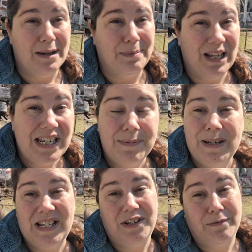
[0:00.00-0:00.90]
Plus,
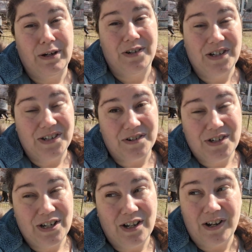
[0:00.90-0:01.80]
Matilda rehearsals are
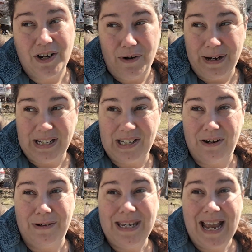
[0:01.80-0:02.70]
still ongoing,
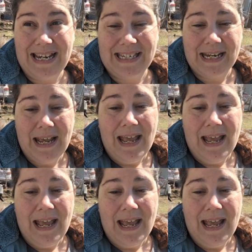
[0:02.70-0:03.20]
so yikes.